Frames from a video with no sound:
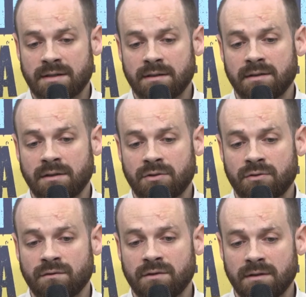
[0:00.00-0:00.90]
the
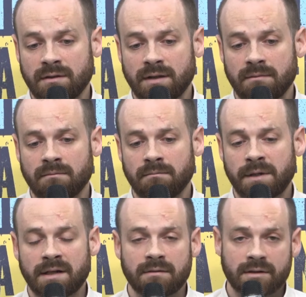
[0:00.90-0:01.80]

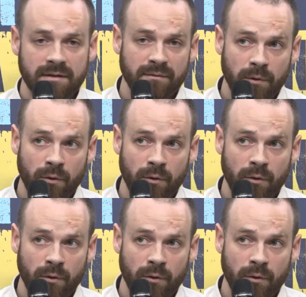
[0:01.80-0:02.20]
civilians,